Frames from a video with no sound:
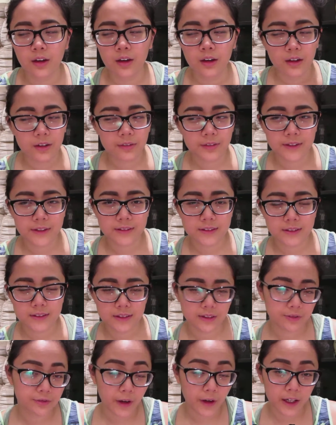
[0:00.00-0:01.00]
if
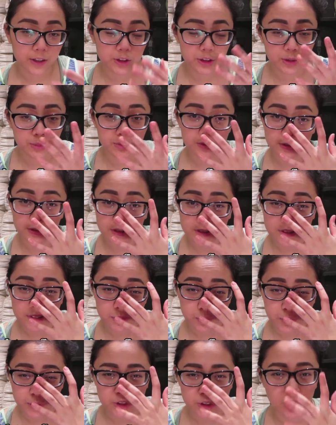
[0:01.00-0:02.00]
I actually brew it a
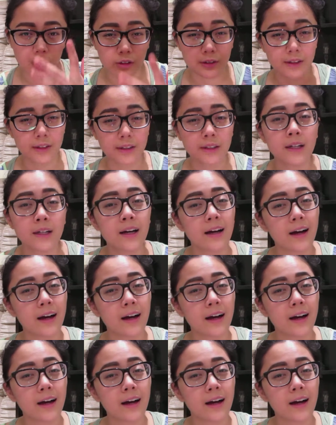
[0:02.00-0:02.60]
little bit stronger.